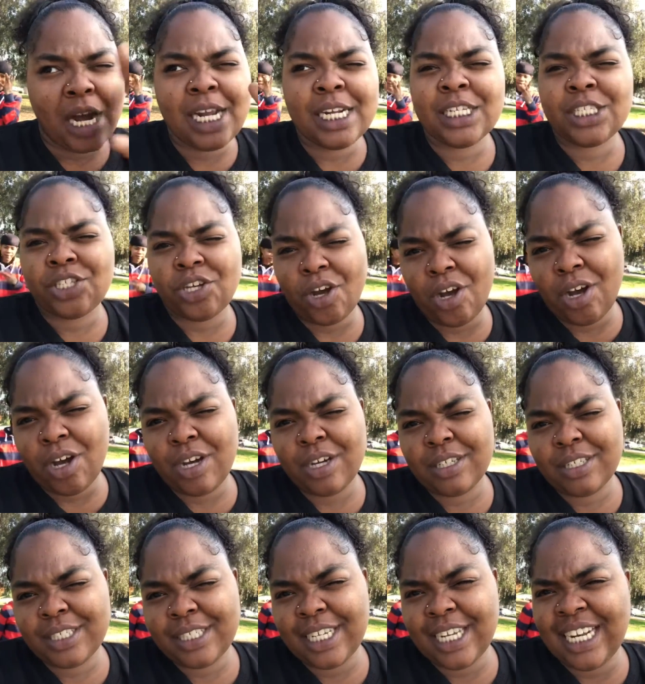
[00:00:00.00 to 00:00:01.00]
trying to talk
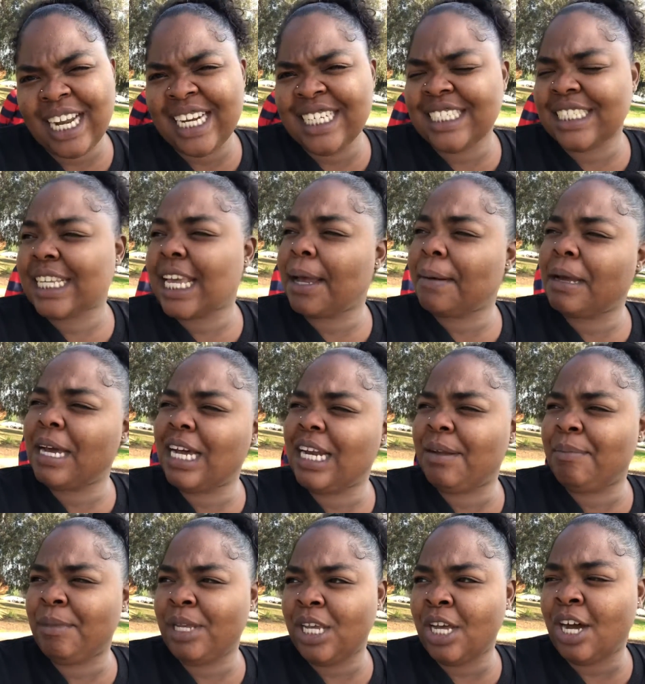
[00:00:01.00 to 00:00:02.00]
and they just kept
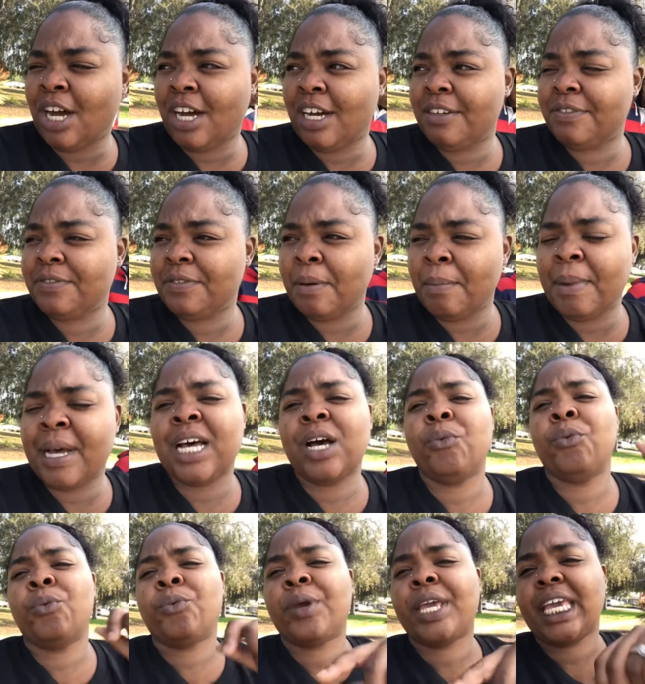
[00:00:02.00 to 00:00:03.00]
cutting me off. But when